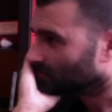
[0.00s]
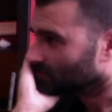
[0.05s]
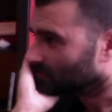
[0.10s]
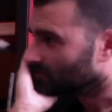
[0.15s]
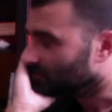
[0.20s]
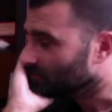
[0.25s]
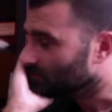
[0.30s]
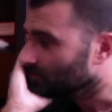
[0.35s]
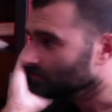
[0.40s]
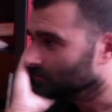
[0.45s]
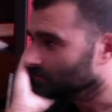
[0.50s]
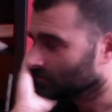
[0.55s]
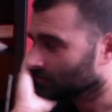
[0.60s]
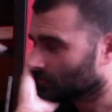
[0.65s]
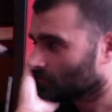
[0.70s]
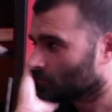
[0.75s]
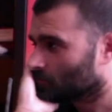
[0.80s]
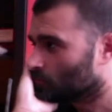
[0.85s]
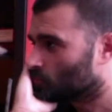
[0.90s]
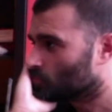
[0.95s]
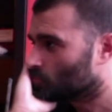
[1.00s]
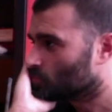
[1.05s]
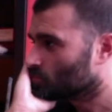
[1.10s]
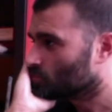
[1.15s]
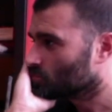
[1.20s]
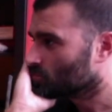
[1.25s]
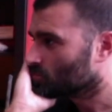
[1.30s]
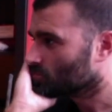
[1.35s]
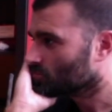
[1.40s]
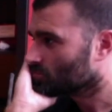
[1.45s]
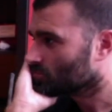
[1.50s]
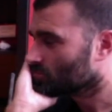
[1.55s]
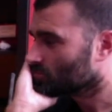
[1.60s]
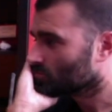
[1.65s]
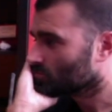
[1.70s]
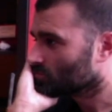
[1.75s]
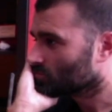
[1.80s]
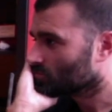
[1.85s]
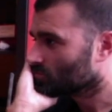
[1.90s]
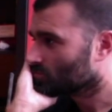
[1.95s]
You get progression. I'm
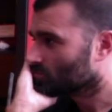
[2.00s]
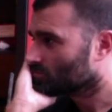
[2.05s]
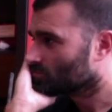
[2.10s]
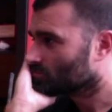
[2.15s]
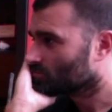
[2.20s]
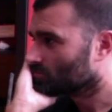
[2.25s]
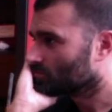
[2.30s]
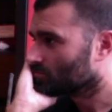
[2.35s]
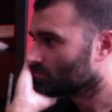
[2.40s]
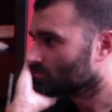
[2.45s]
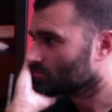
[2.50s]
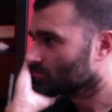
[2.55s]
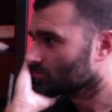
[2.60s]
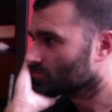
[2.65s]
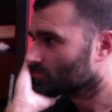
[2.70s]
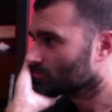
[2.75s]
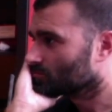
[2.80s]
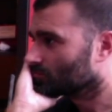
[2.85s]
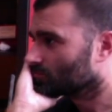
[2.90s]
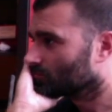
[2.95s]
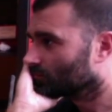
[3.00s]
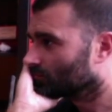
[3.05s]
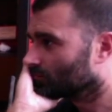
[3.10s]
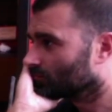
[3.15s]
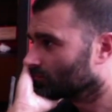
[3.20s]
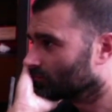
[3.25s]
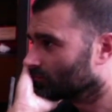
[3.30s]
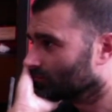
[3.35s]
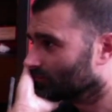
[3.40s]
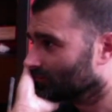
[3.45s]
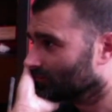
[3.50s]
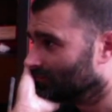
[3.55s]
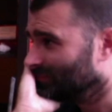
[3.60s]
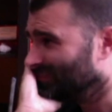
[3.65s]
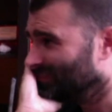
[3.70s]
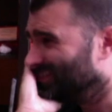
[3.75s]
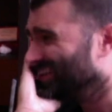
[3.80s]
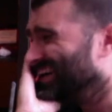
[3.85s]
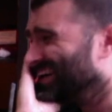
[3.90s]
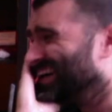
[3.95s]
going to learn to speak at some point
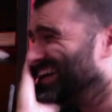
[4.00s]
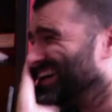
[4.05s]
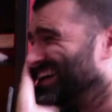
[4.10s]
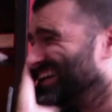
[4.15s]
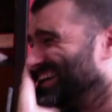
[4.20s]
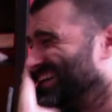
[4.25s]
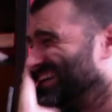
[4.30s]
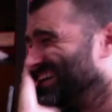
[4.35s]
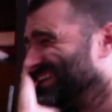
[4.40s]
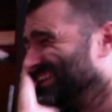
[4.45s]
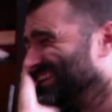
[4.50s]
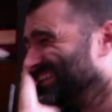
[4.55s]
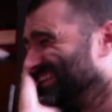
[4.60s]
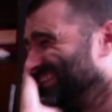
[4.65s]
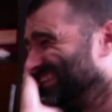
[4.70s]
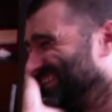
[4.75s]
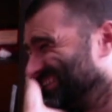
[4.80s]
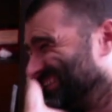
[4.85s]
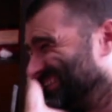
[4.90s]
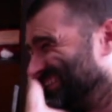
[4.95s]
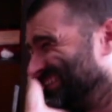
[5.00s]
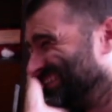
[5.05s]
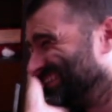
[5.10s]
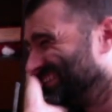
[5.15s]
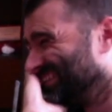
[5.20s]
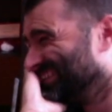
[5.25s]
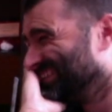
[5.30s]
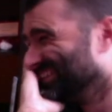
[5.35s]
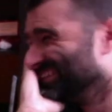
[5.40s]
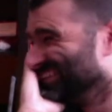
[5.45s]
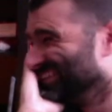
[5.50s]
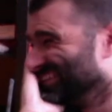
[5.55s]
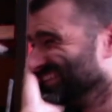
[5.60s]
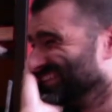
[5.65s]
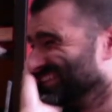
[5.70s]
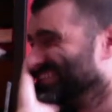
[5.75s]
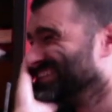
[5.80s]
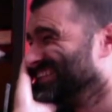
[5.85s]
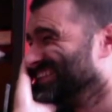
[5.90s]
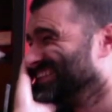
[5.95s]
today. It's just Diet Coke. It's just
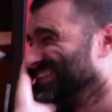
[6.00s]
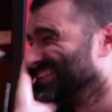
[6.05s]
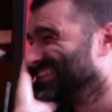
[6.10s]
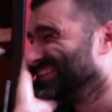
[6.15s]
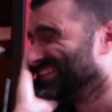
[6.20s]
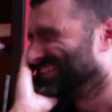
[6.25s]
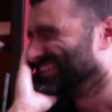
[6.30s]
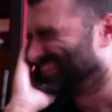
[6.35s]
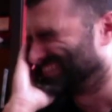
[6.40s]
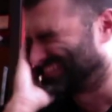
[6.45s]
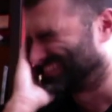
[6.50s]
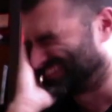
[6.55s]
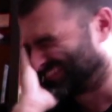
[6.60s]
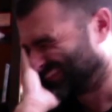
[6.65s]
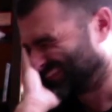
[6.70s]
got so much.